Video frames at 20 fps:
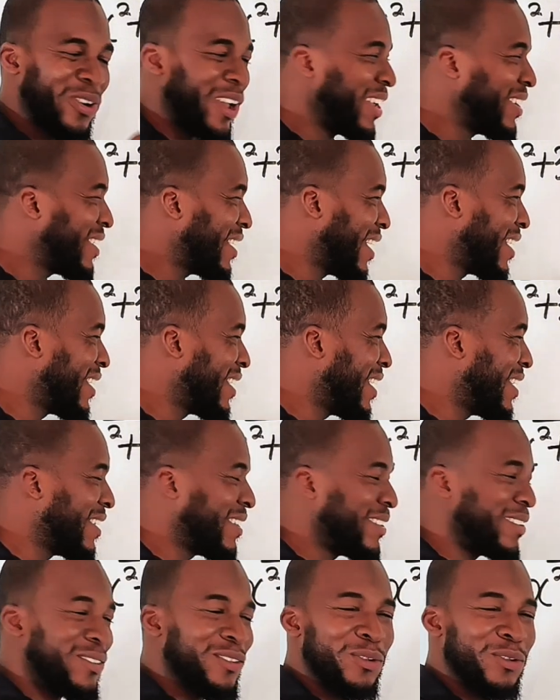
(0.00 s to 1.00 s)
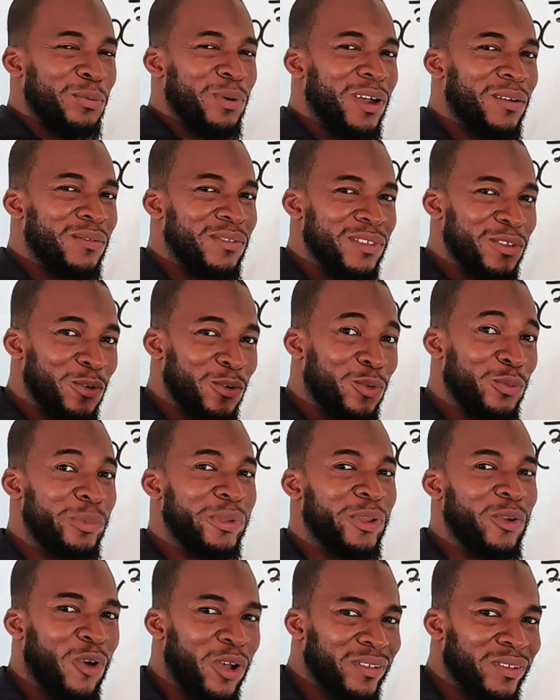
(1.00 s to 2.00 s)
right? And anything to the power of 0 would
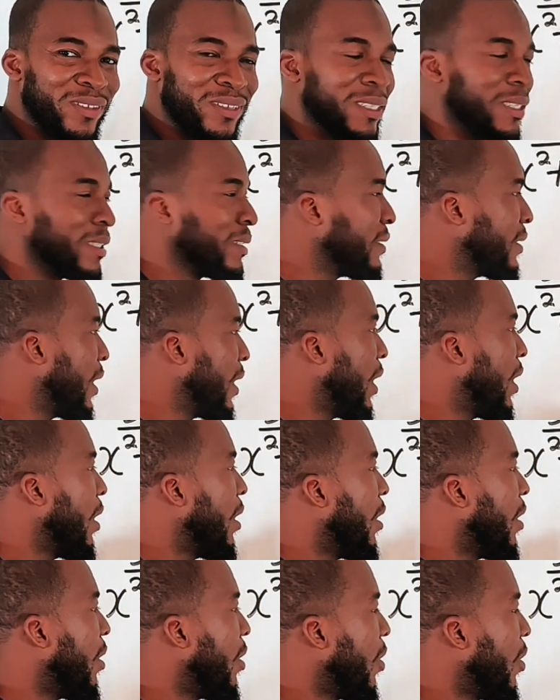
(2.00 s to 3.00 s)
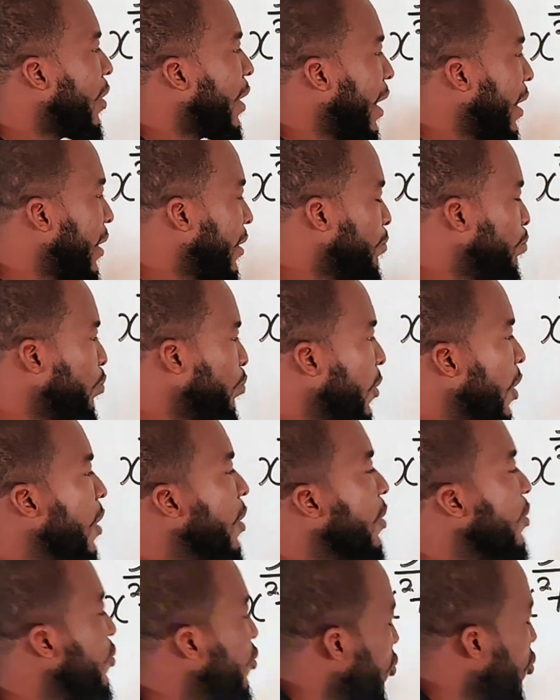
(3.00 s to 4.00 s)
be constant. All right.
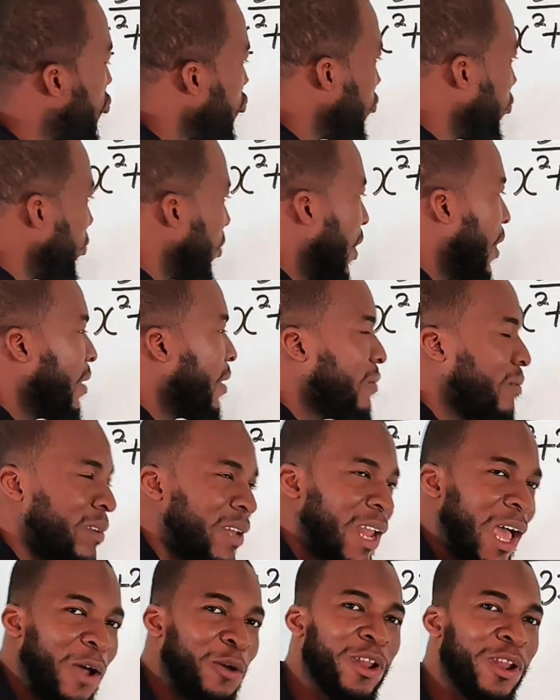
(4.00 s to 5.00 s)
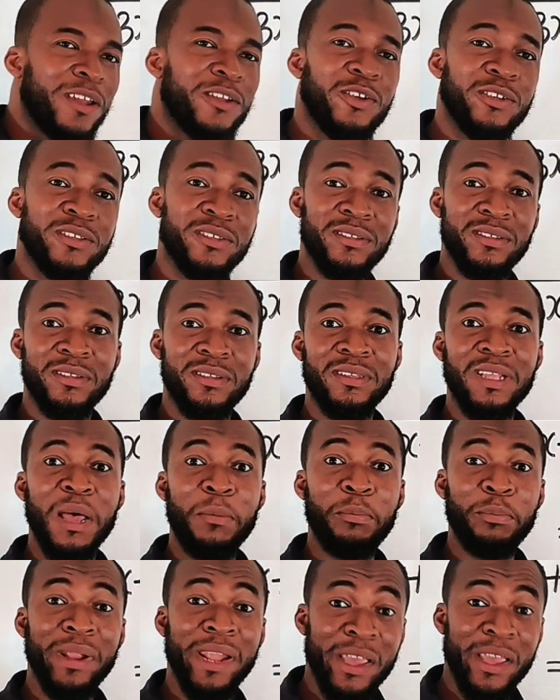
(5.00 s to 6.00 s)
So now let us
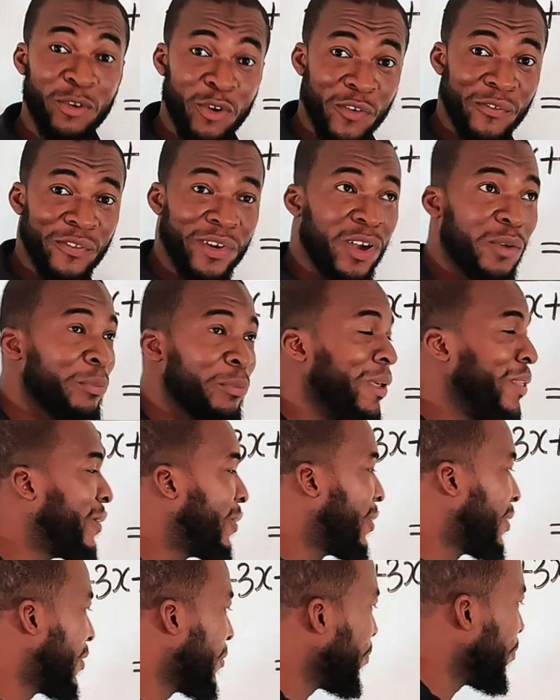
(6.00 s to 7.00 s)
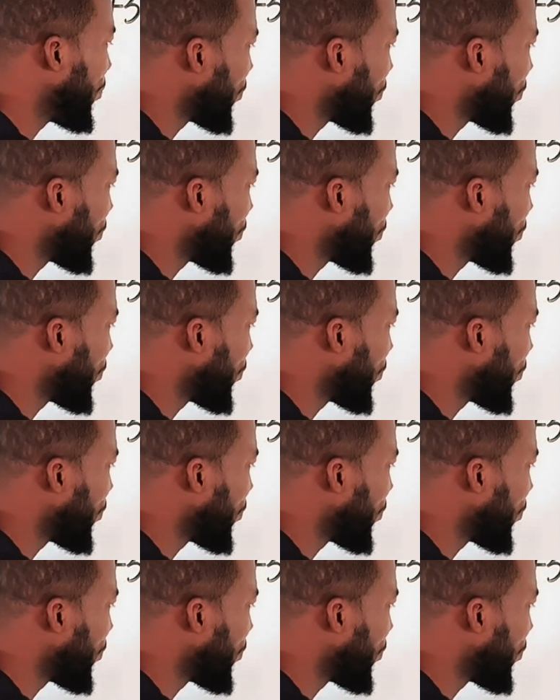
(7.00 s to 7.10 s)
apply cover-up method.